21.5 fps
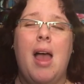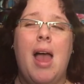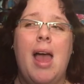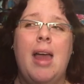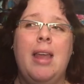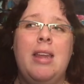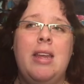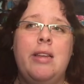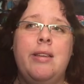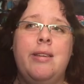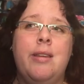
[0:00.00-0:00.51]

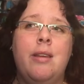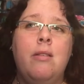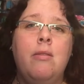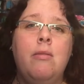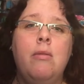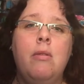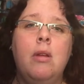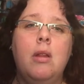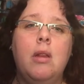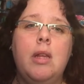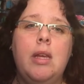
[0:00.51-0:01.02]
And he
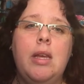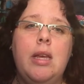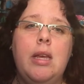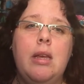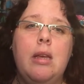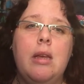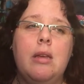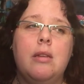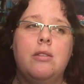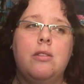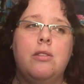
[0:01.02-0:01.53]
didn't
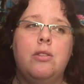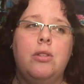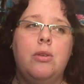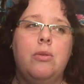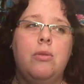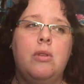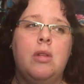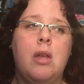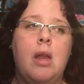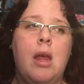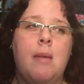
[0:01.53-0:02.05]
really
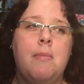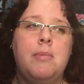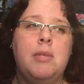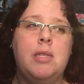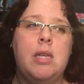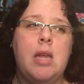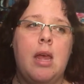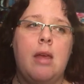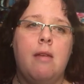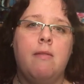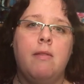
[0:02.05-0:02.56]
suit the name
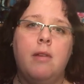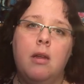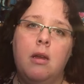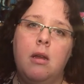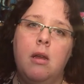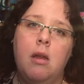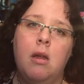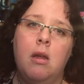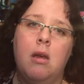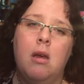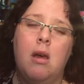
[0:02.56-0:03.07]

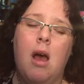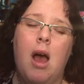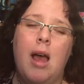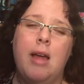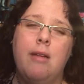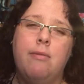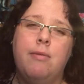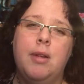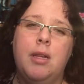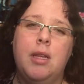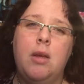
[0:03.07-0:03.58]
David.
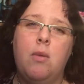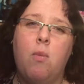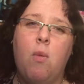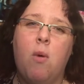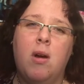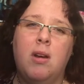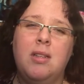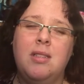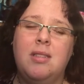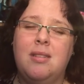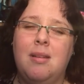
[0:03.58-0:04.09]
I really
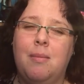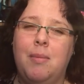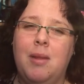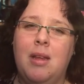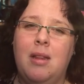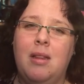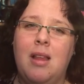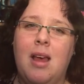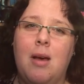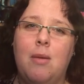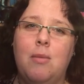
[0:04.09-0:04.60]
wanted
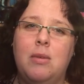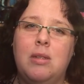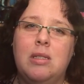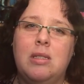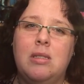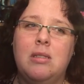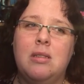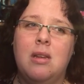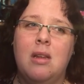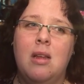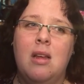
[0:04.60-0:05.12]
something that
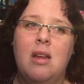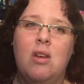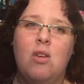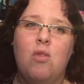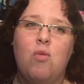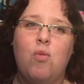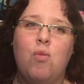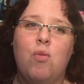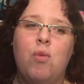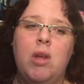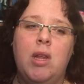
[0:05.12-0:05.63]
was
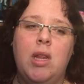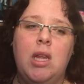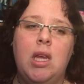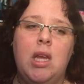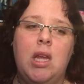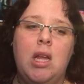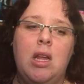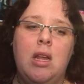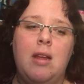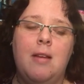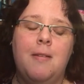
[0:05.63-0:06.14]

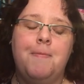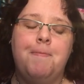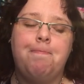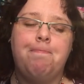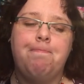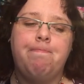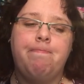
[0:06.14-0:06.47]
really